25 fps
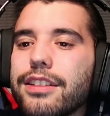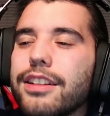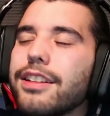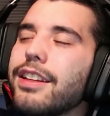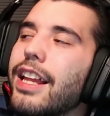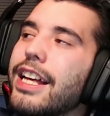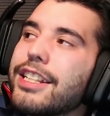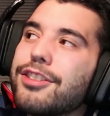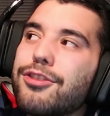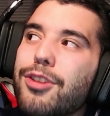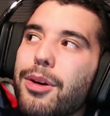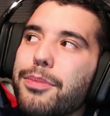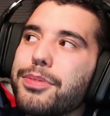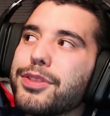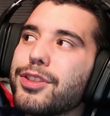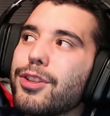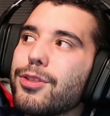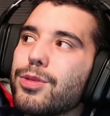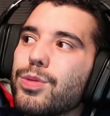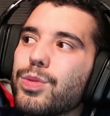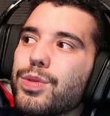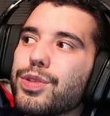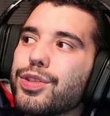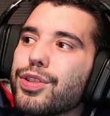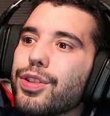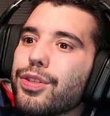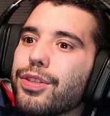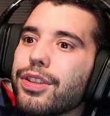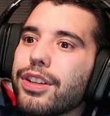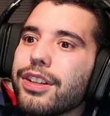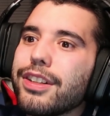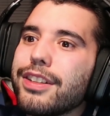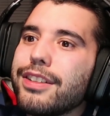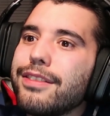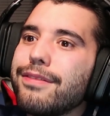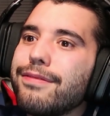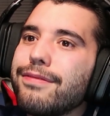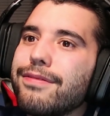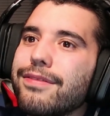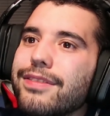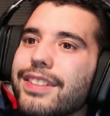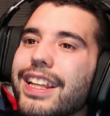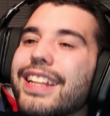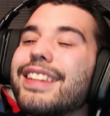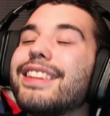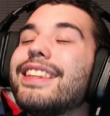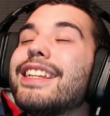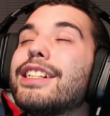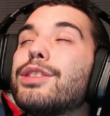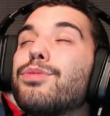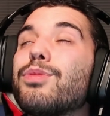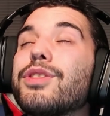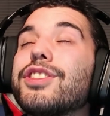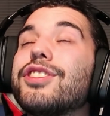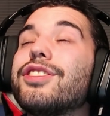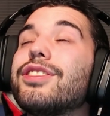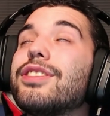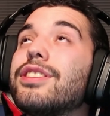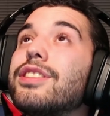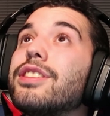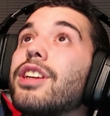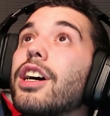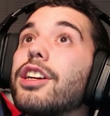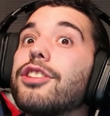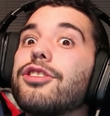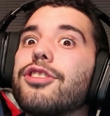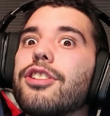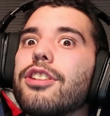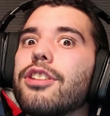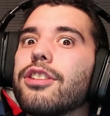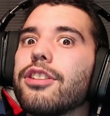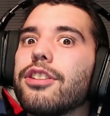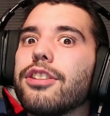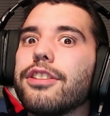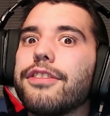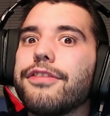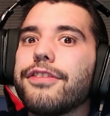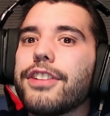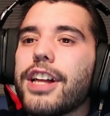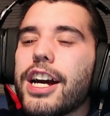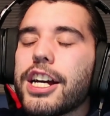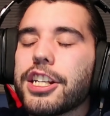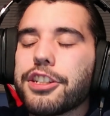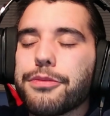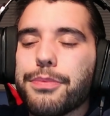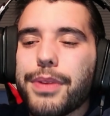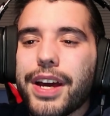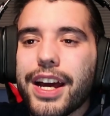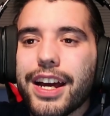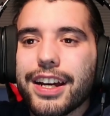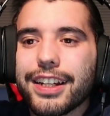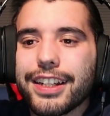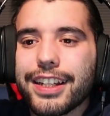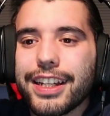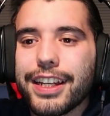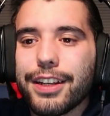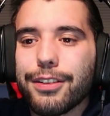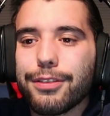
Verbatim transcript: The last two episodes were so good. Like, this was such a good flashback.